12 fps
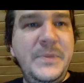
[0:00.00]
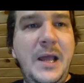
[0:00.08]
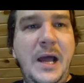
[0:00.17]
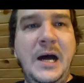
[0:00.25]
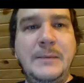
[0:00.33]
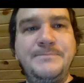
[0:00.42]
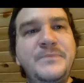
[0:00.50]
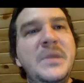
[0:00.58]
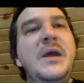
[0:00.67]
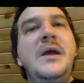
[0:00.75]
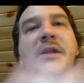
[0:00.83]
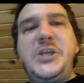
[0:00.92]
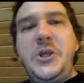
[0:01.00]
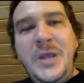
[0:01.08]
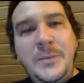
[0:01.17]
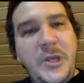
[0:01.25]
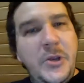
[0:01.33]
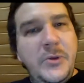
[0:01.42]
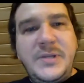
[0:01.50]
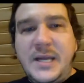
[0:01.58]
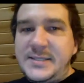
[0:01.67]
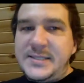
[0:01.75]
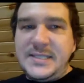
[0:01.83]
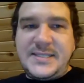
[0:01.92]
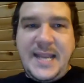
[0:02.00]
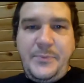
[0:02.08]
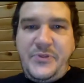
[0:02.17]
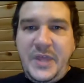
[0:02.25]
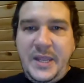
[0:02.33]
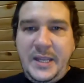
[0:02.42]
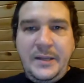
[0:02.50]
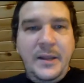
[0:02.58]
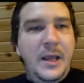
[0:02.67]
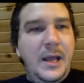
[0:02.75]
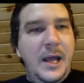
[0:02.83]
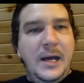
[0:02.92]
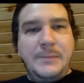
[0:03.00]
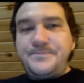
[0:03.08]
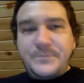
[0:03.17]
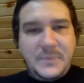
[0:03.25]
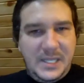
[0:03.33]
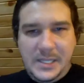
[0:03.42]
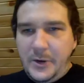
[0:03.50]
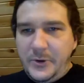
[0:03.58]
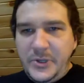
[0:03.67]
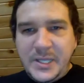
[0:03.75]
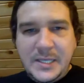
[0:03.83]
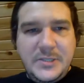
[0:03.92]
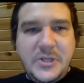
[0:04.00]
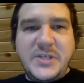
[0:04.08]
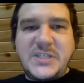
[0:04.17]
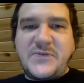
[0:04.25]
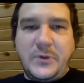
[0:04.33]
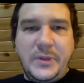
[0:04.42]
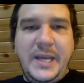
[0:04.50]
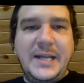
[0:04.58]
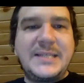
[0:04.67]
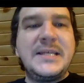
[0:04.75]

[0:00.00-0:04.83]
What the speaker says: QEMU does the same thing. You can do this for Linux.